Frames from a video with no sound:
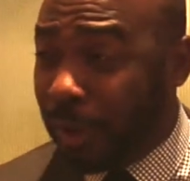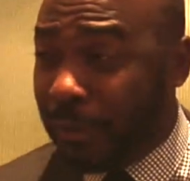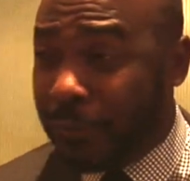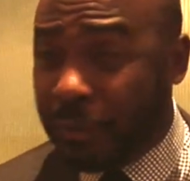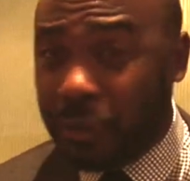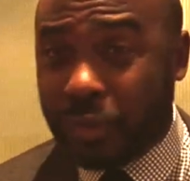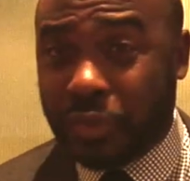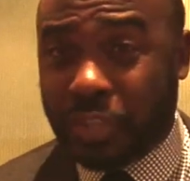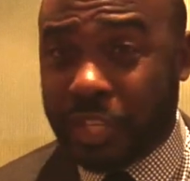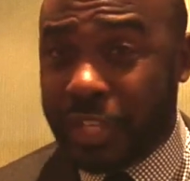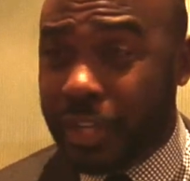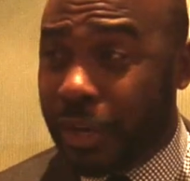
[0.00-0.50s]
if
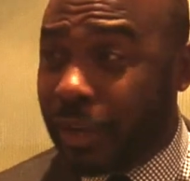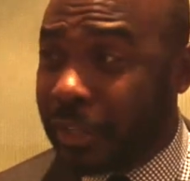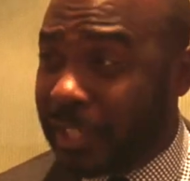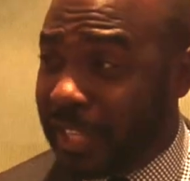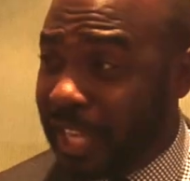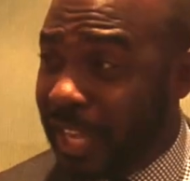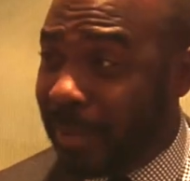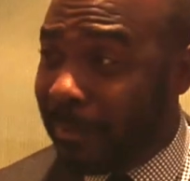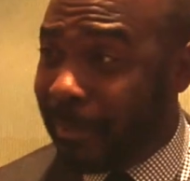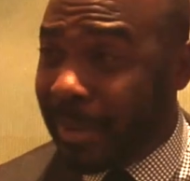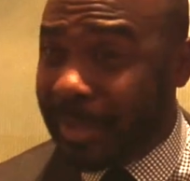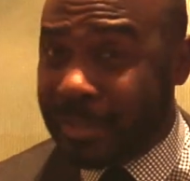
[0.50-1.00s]
you see your
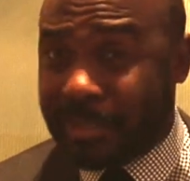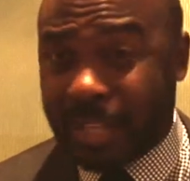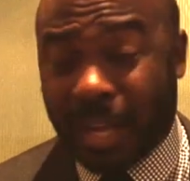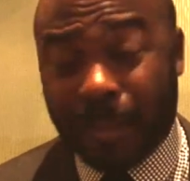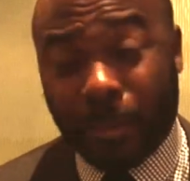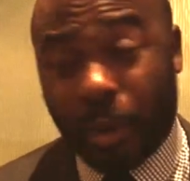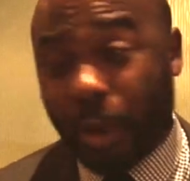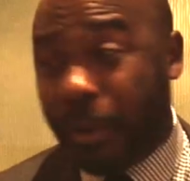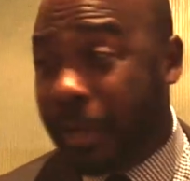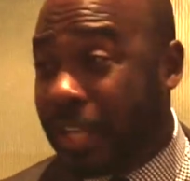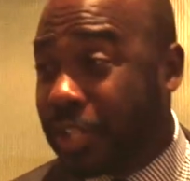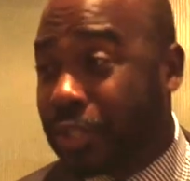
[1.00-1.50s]
kid mess
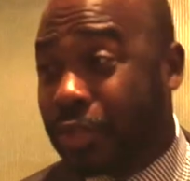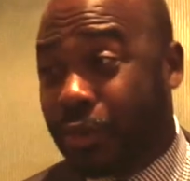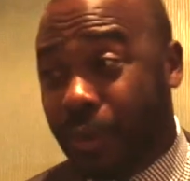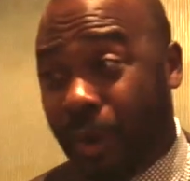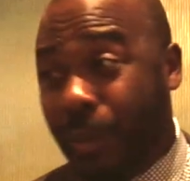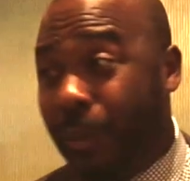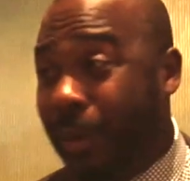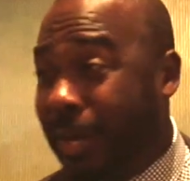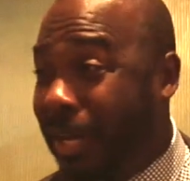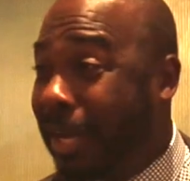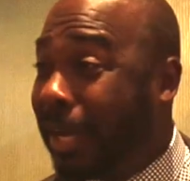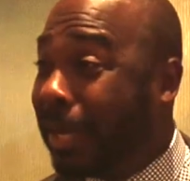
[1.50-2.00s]
up, oh, he's
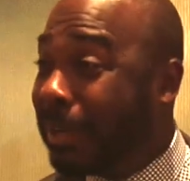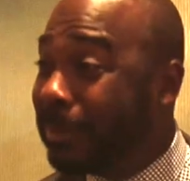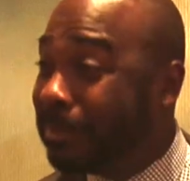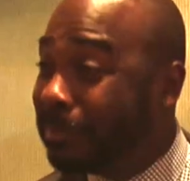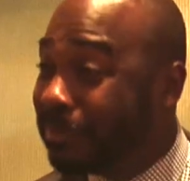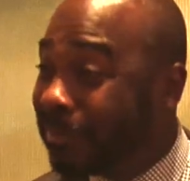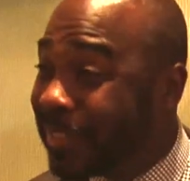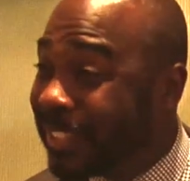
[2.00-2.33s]
growing up.